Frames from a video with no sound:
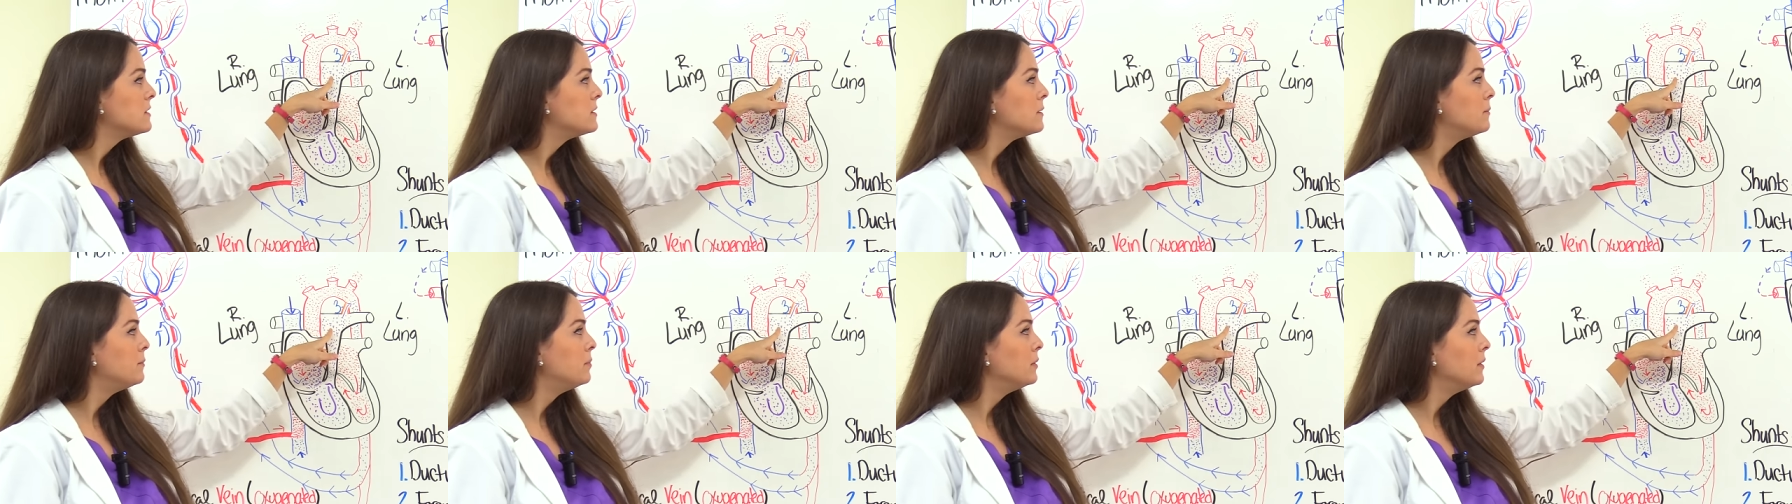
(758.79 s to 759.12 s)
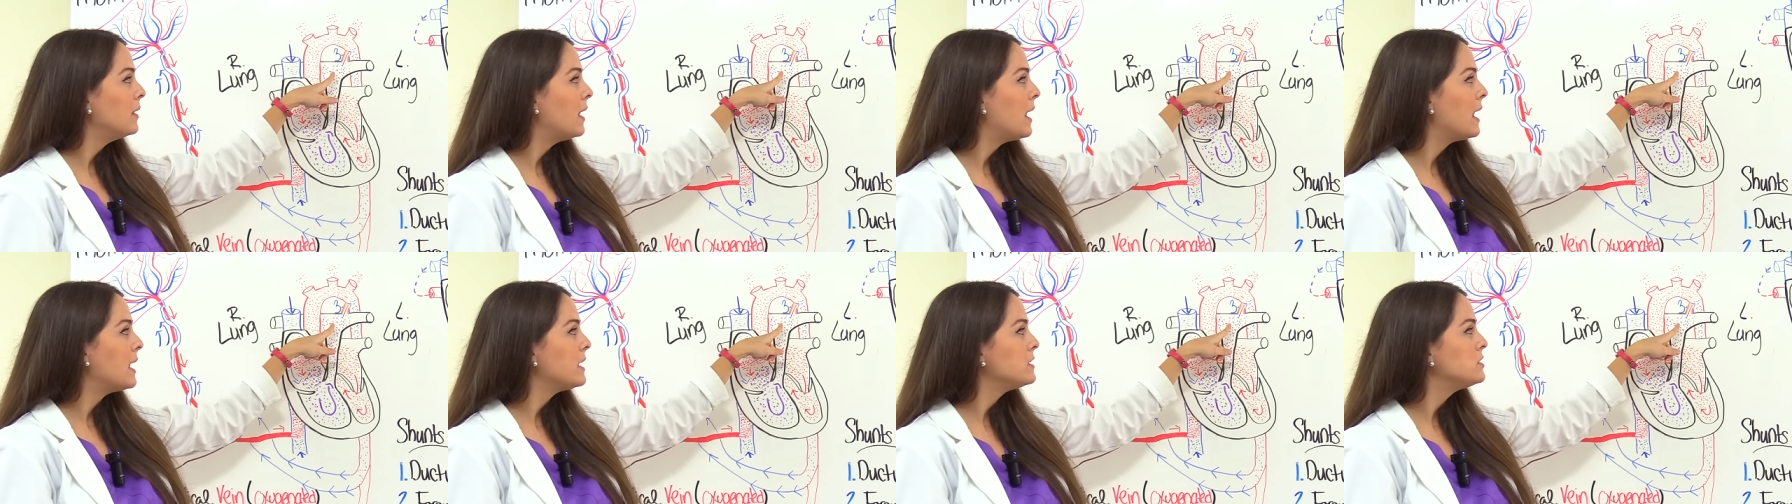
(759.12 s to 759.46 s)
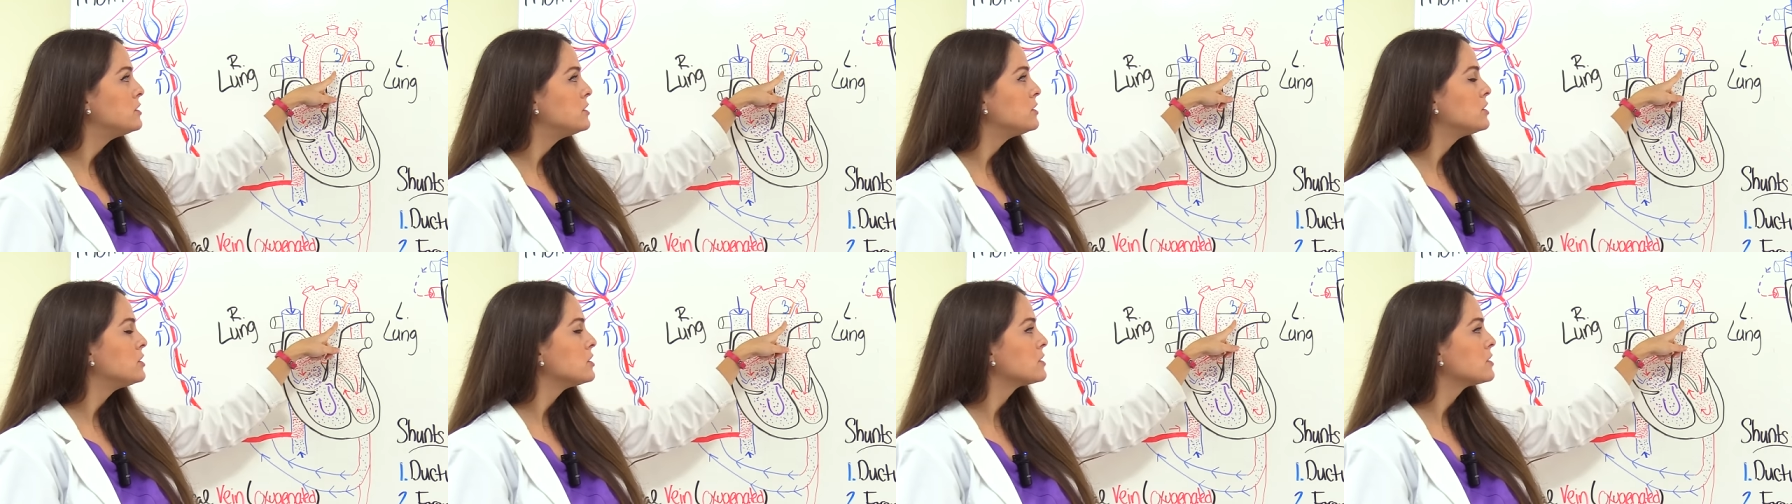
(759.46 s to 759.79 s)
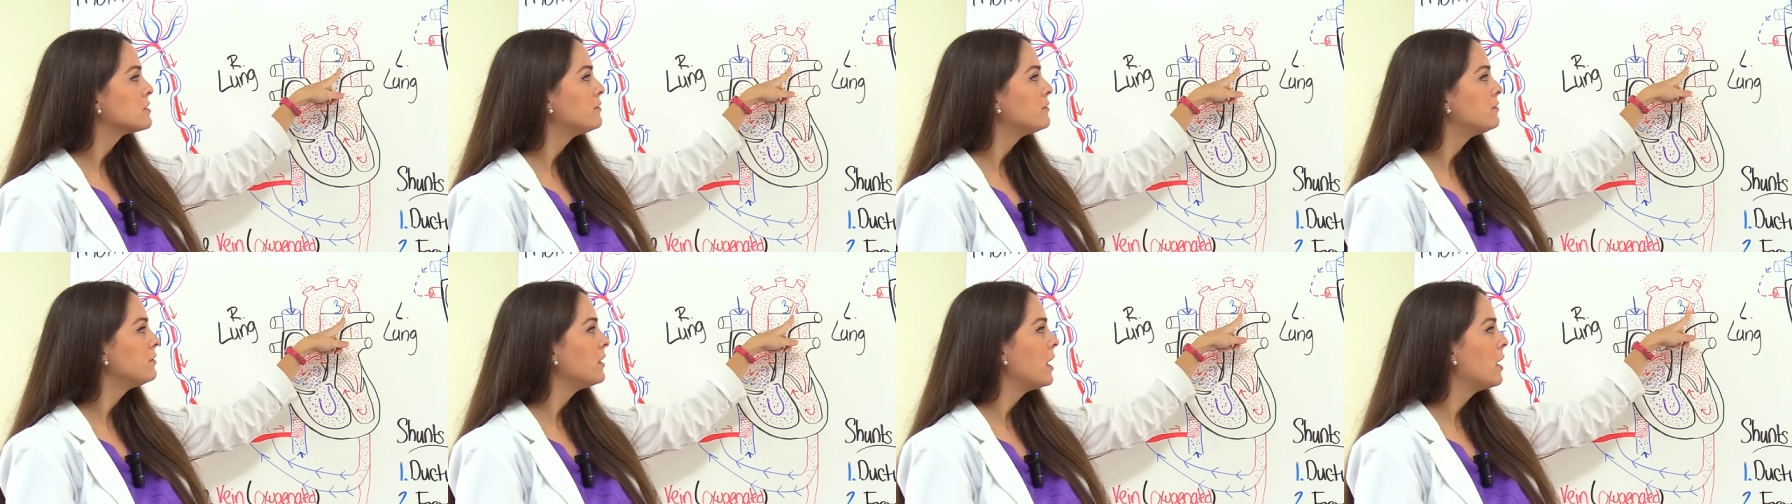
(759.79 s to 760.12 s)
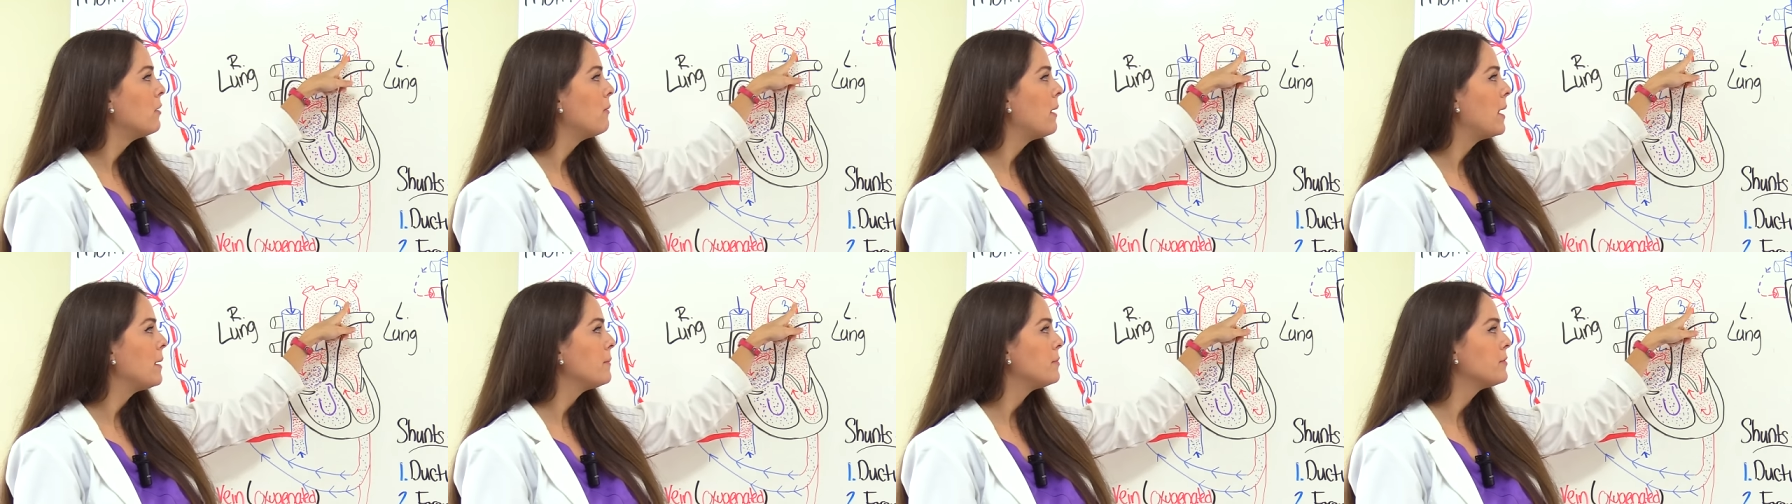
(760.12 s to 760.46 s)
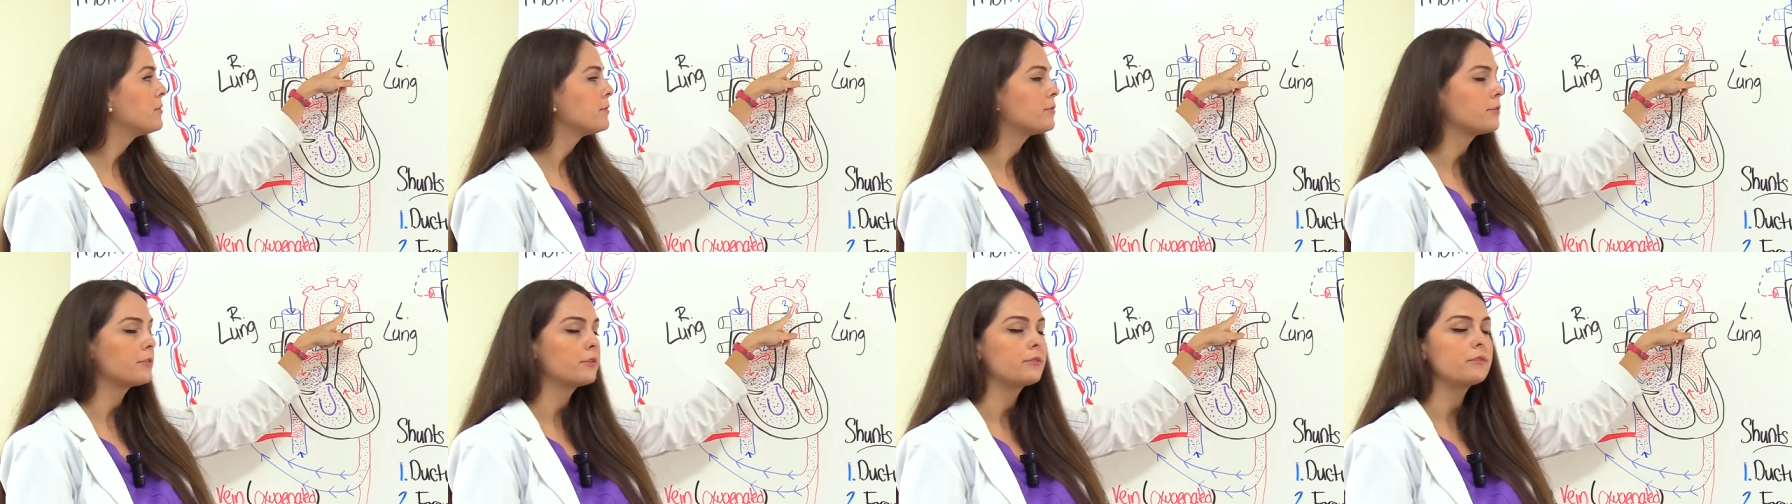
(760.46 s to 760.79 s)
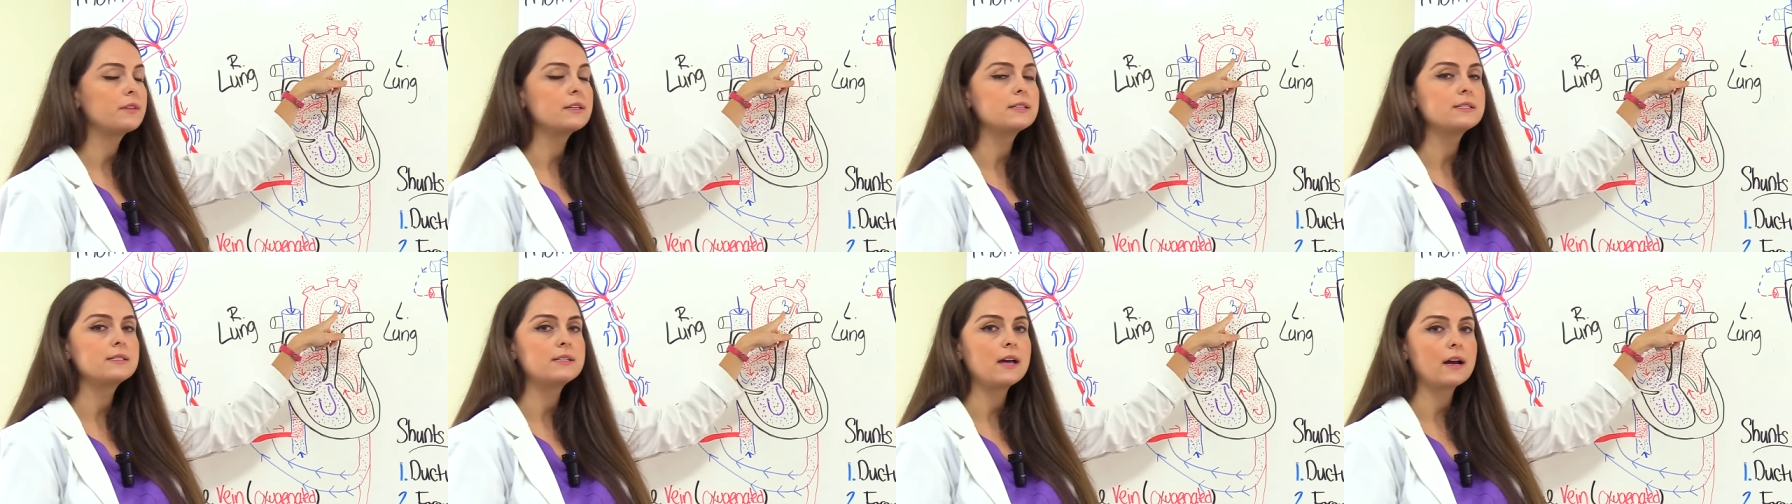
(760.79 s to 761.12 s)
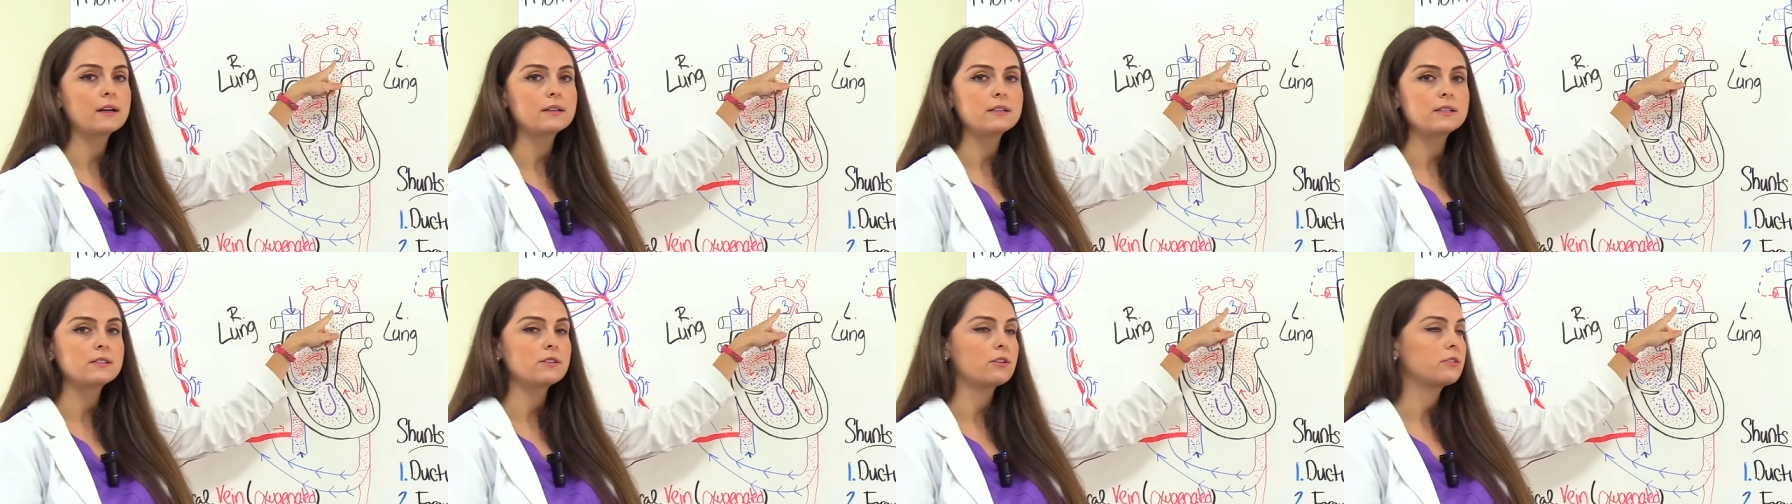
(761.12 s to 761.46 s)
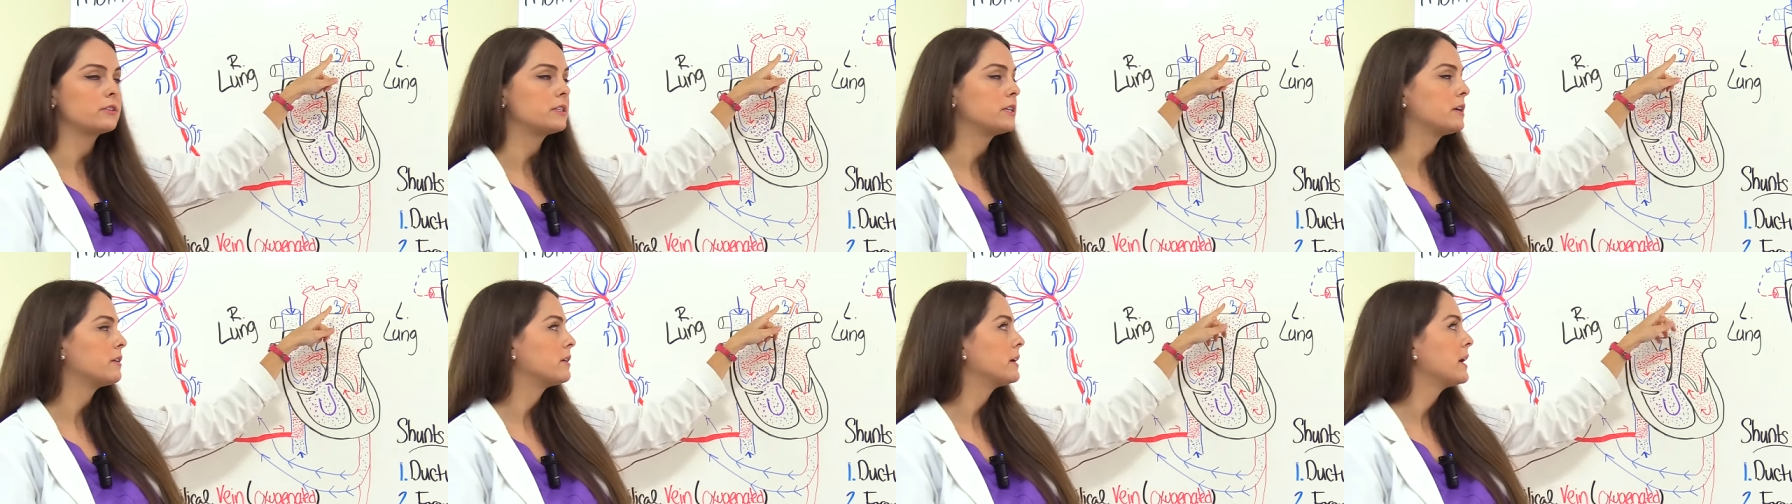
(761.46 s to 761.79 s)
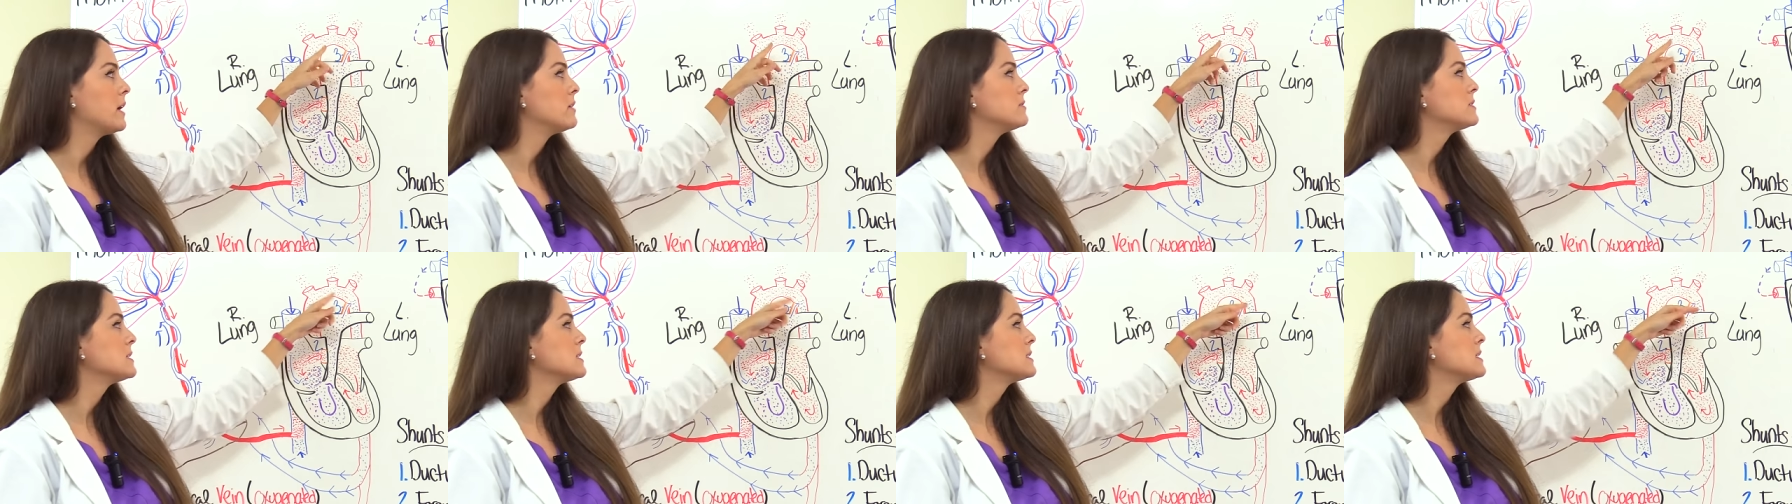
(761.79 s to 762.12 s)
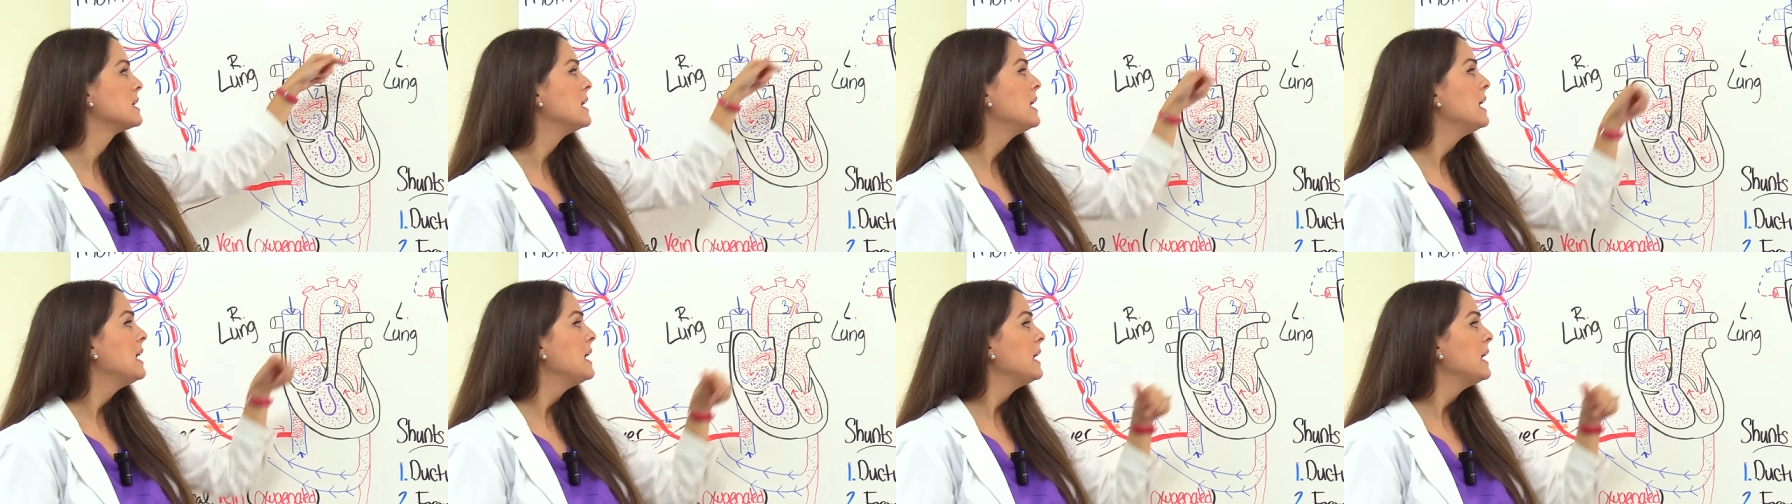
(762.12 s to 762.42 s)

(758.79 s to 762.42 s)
the blood to just flow up through this ductus arteriosus